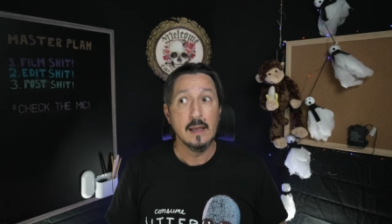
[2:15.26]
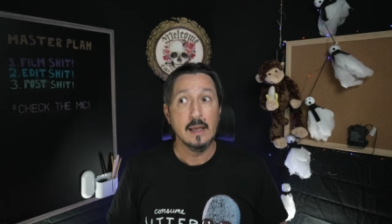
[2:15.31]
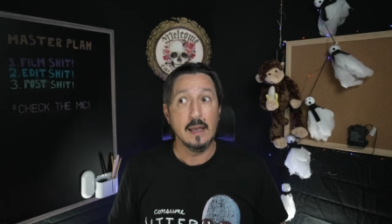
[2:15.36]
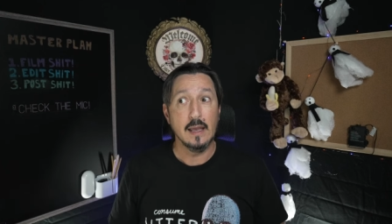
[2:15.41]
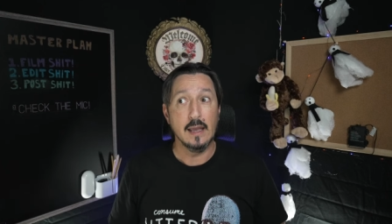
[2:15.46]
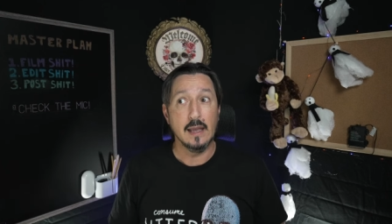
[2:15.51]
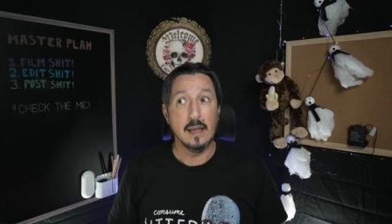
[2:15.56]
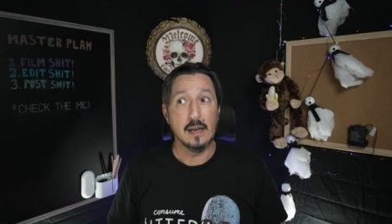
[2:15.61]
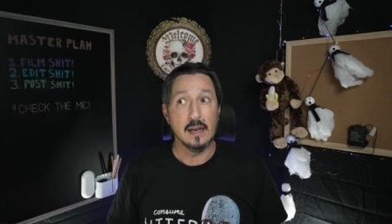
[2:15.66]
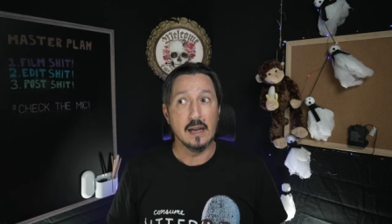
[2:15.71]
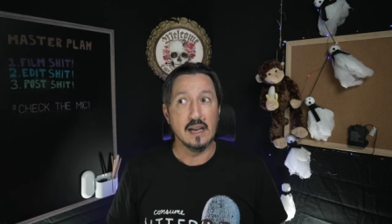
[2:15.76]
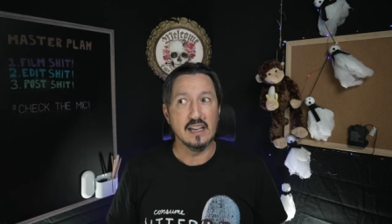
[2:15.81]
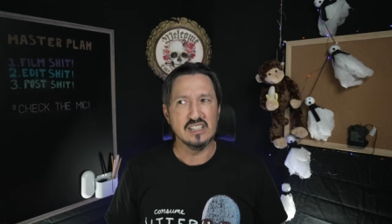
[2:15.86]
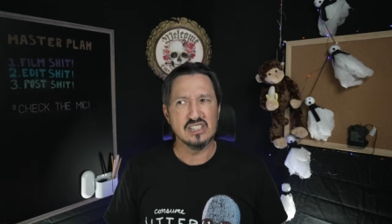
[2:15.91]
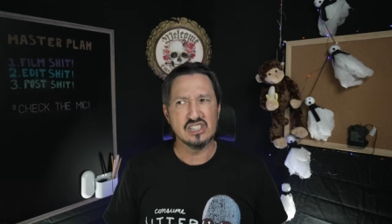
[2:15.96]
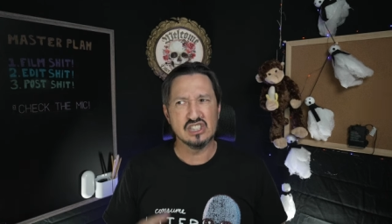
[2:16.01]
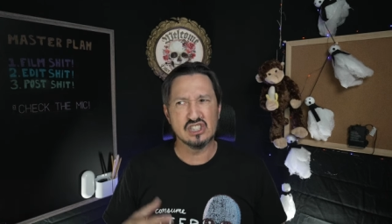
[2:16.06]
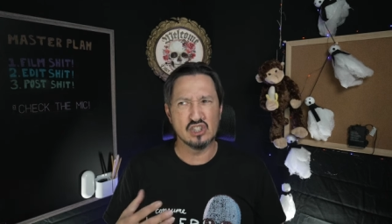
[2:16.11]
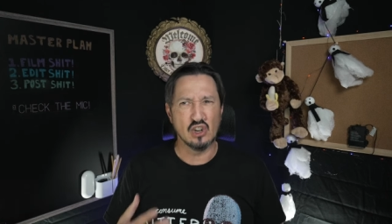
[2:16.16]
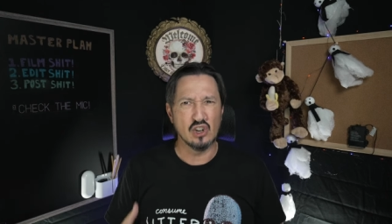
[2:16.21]
and I
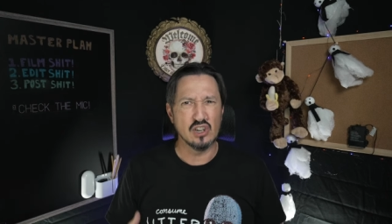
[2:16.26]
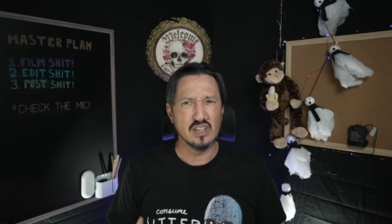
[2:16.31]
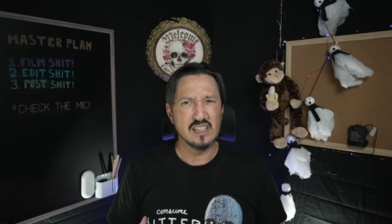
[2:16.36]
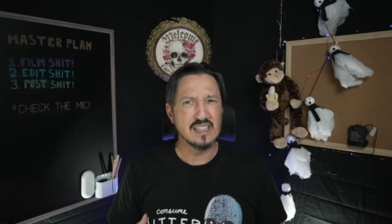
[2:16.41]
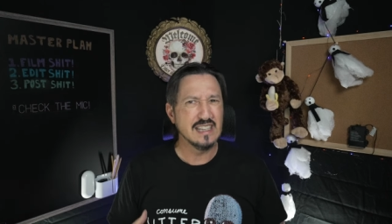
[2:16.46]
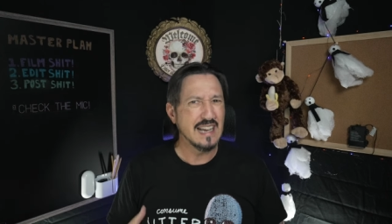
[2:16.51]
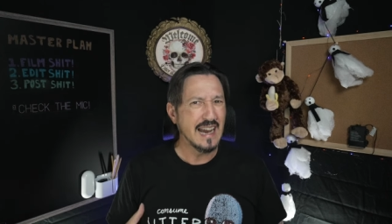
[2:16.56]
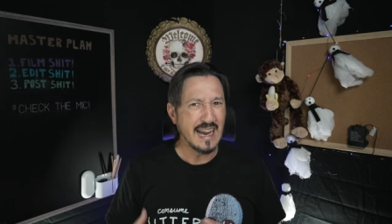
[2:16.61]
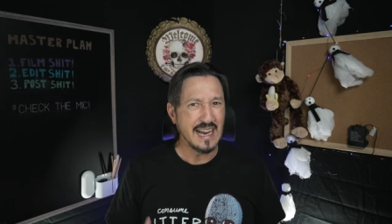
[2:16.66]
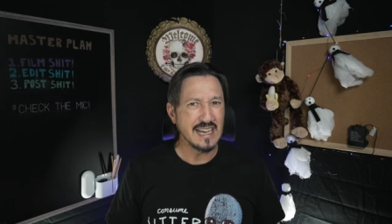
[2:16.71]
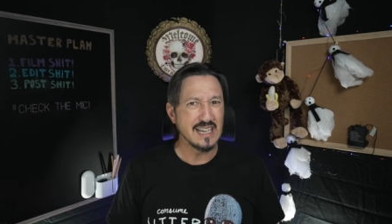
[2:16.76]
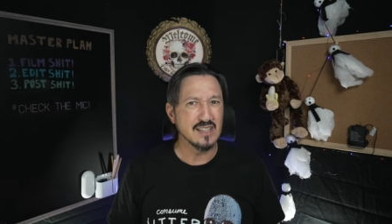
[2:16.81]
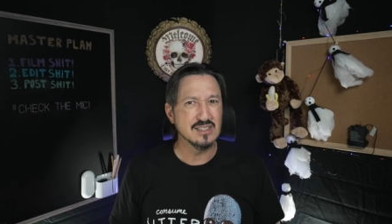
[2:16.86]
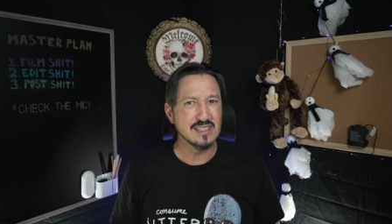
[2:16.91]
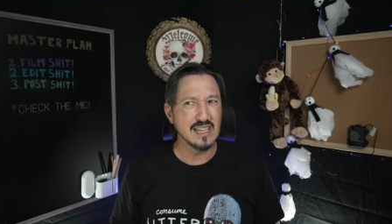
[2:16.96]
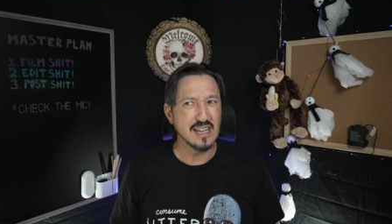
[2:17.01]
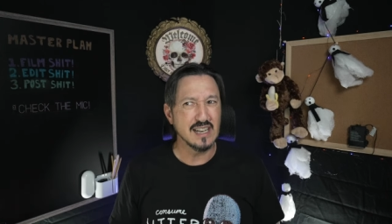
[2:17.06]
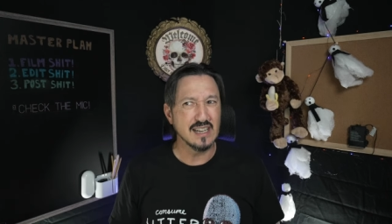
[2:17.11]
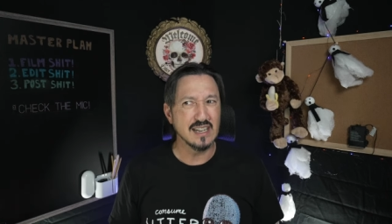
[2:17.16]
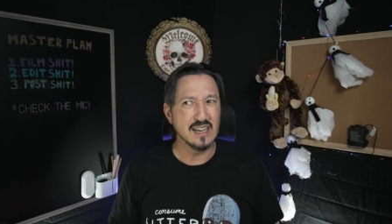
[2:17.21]
started kind of
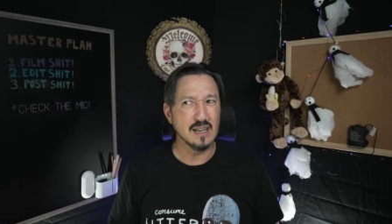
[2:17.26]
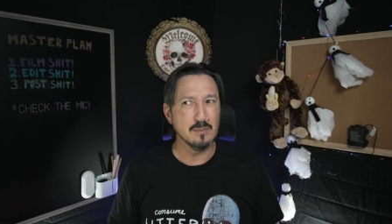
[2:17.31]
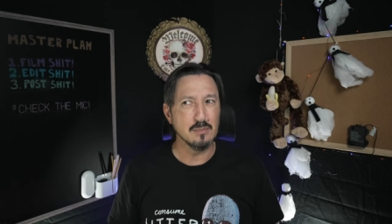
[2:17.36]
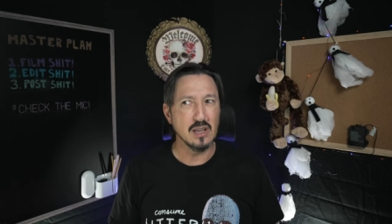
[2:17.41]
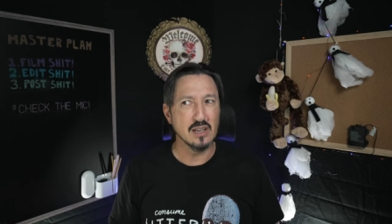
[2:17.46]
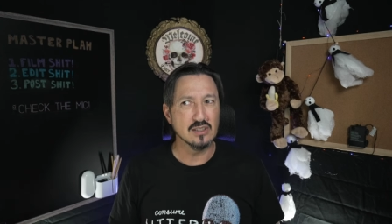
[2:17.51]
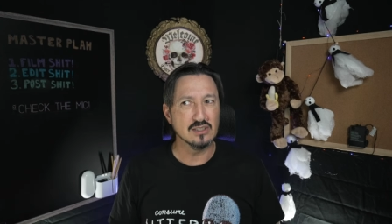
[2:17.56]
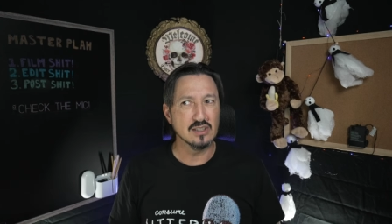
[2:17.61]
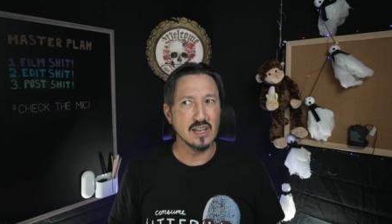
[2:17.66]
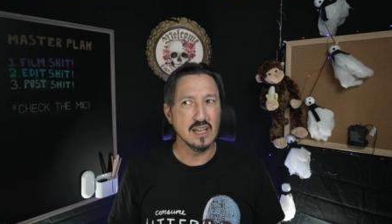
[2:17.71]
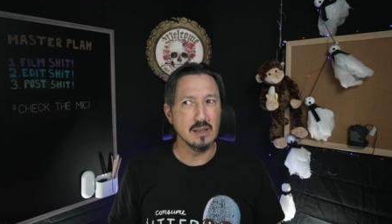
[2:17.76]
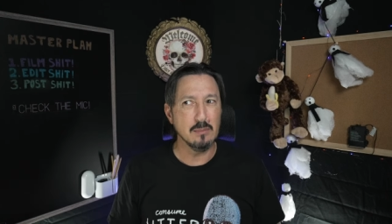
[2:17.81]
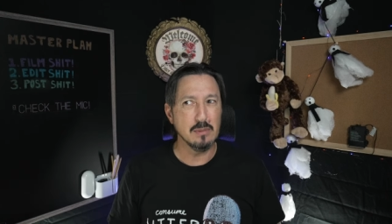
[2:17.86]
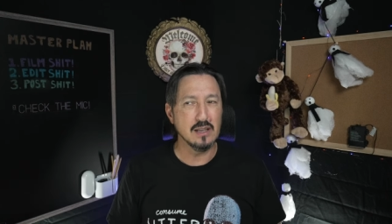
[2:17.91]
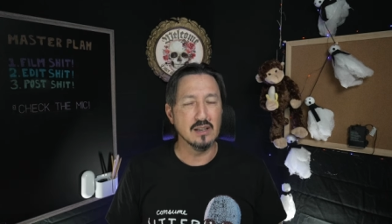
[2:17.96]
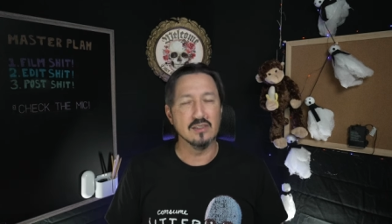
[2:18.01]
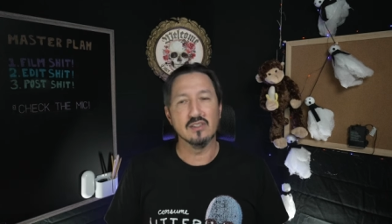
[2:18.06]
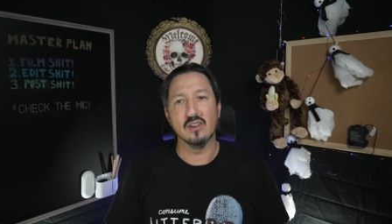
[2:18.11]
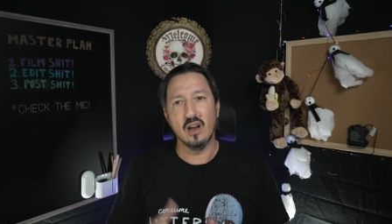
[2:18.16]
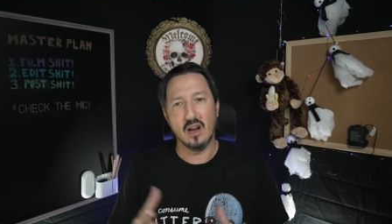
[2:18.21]
setting it up yesterday
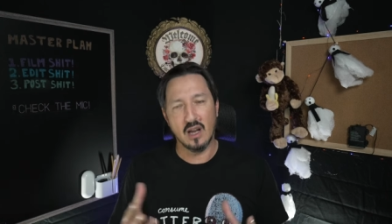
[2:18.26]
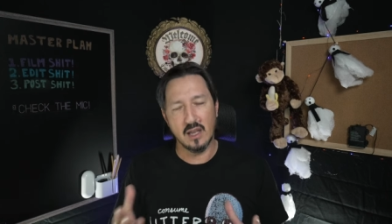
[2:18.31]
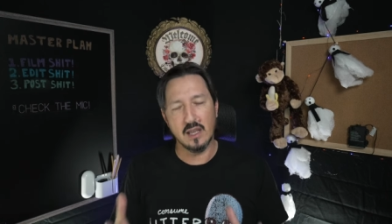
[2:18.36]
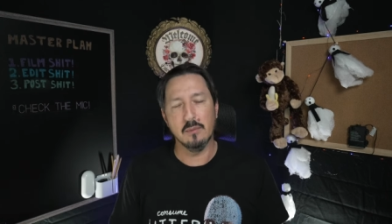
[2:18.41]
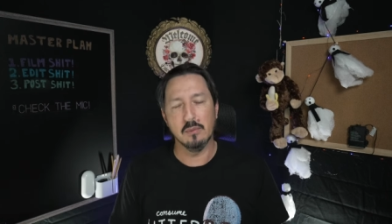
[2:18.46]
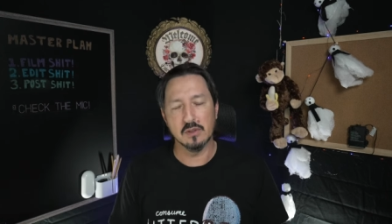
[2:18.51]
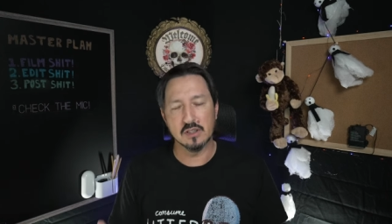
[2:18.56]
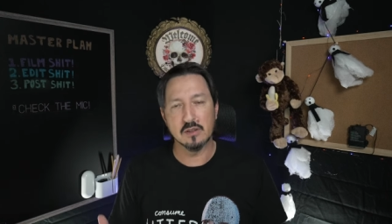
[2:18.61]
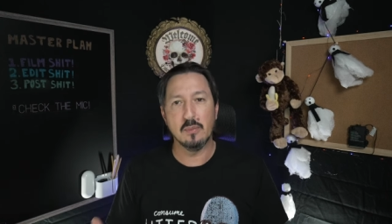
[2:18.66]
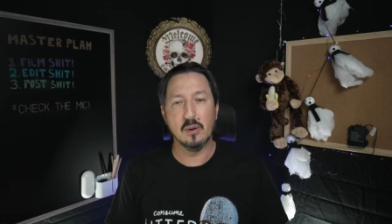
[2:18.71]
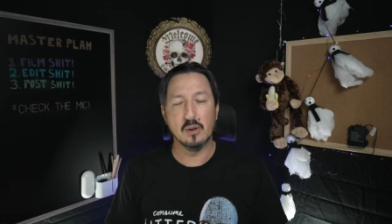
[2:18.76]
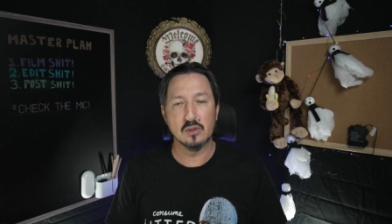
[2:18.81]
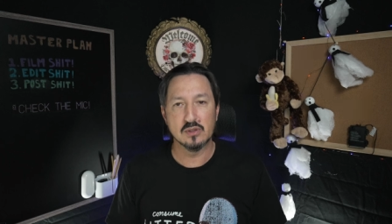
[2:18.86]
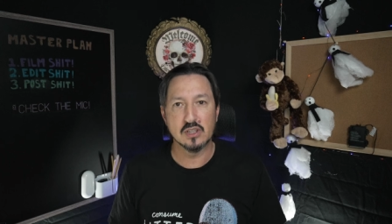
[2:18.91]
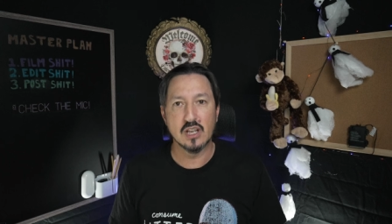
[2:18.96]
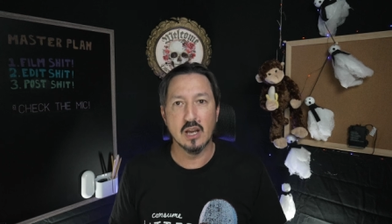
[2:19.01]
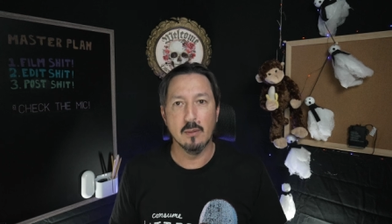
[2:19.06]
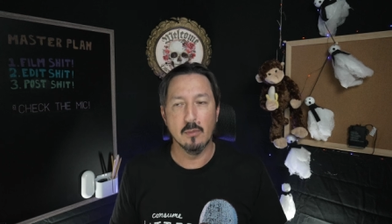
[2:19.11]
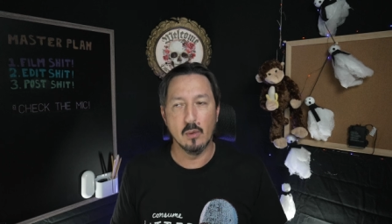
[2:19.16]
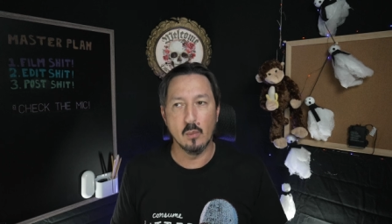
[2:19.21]
because it was supposed to
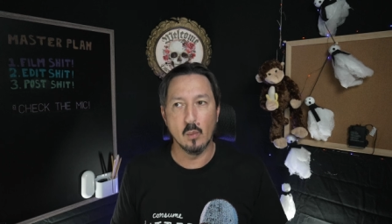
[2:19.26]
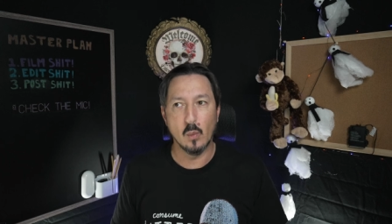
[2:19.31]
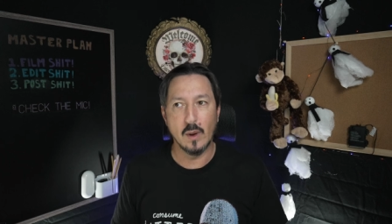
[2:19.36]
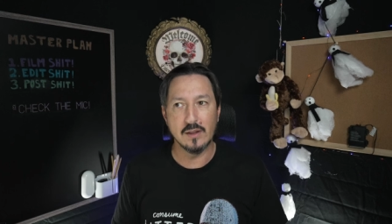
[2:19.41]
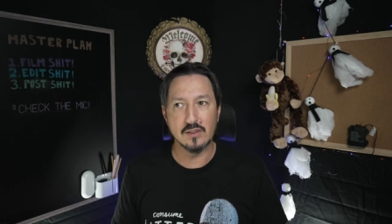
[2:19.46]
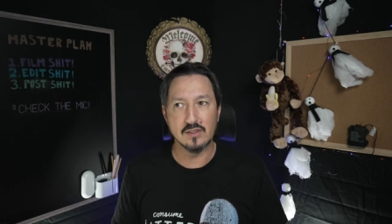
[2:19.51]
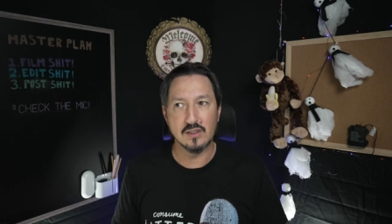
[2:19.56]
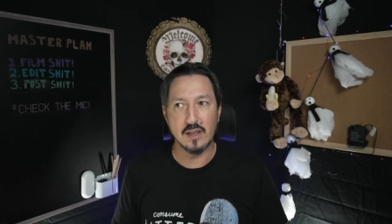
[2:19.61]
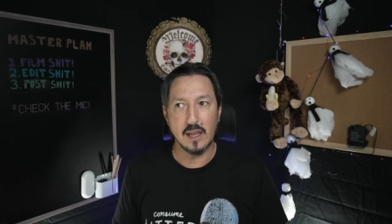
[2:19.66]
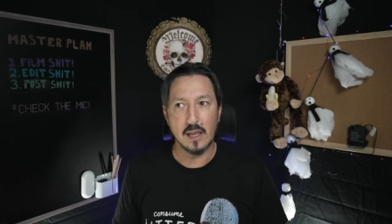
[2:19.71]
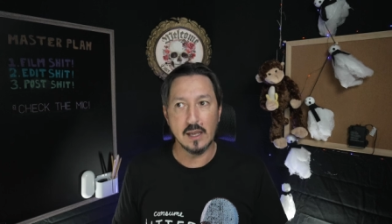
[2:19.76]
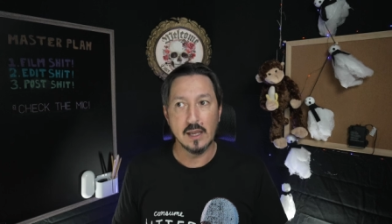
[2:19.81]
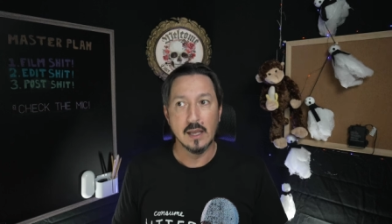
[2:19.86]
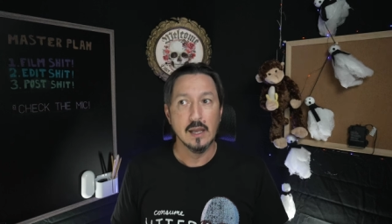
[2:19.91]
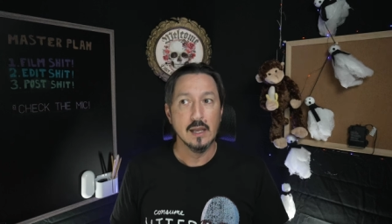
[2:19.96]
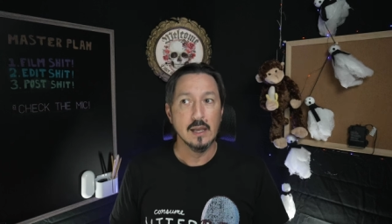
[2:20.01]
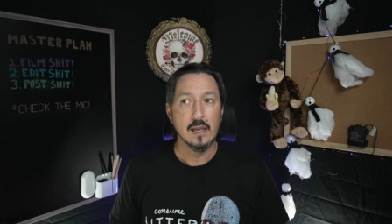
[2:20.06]
come on Wednesday